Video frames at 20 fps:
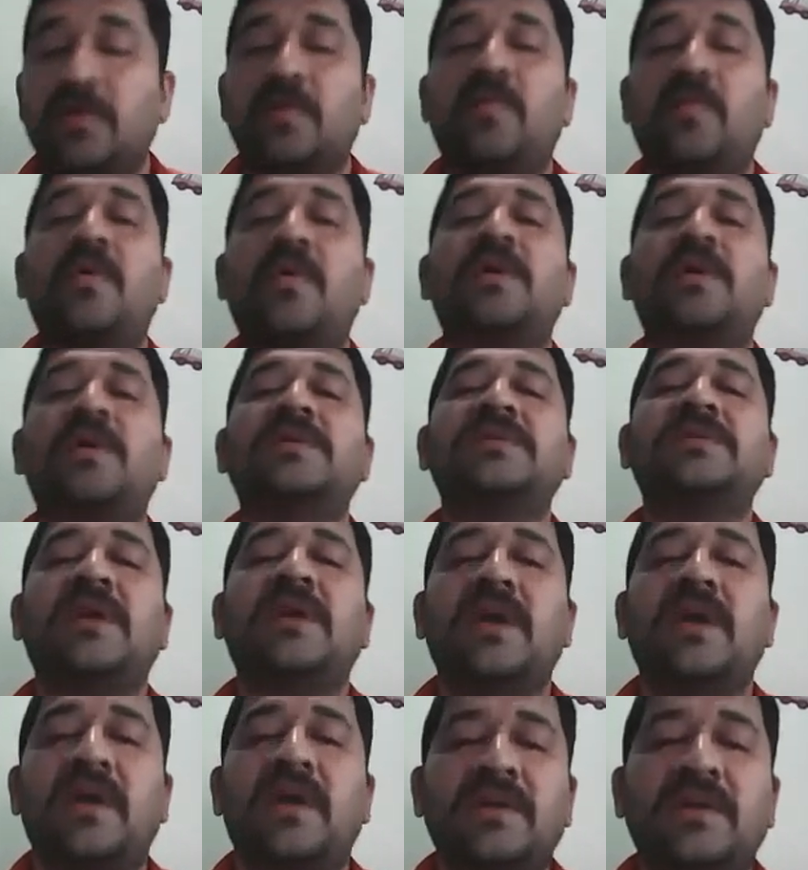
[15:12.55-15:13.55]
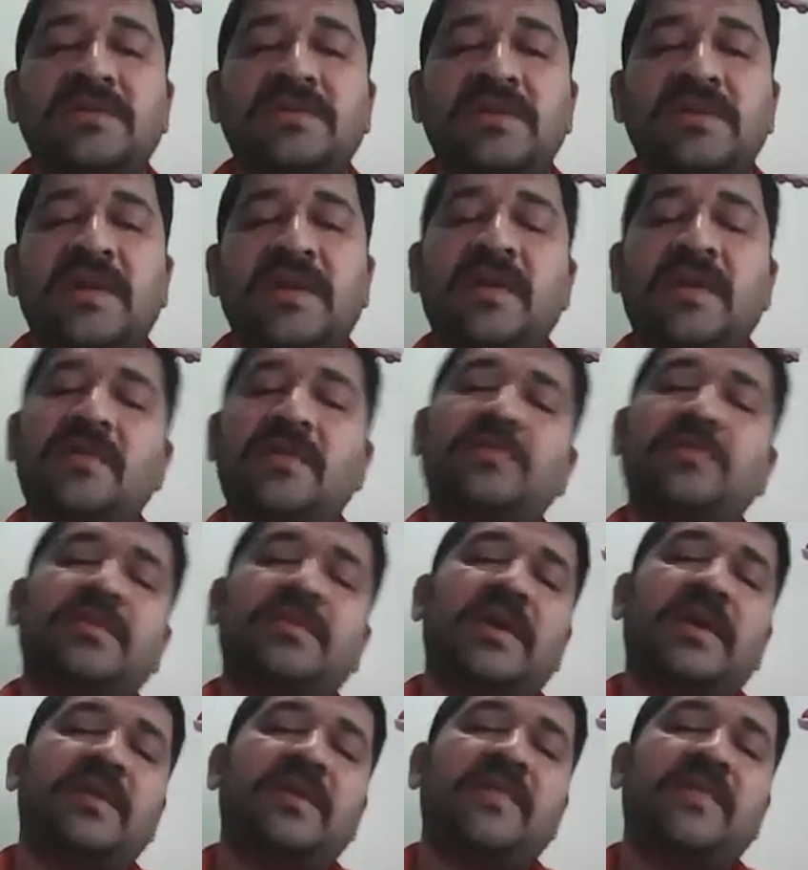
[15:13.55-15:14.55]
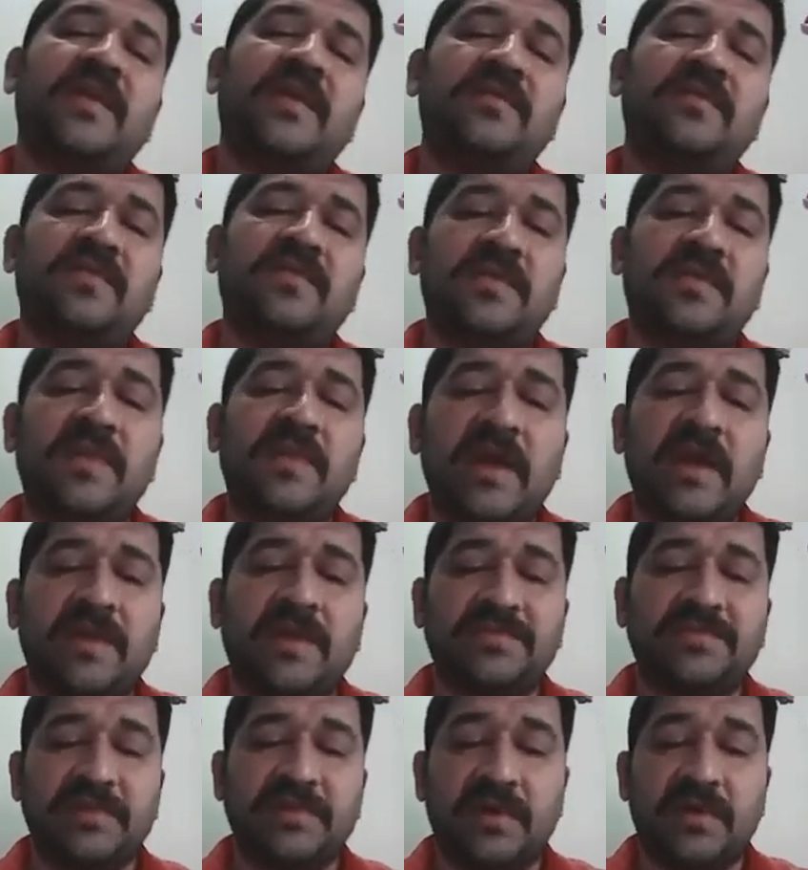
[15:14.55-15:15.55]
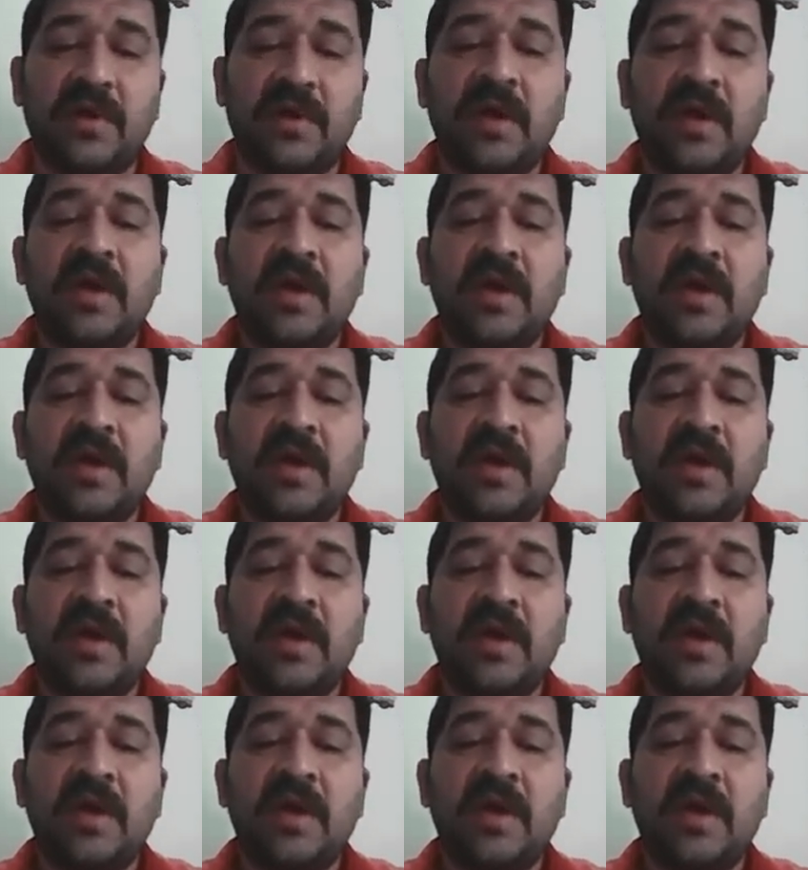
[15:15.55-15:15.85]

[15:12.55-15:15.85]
No, what is the current scenario, that value will be captured.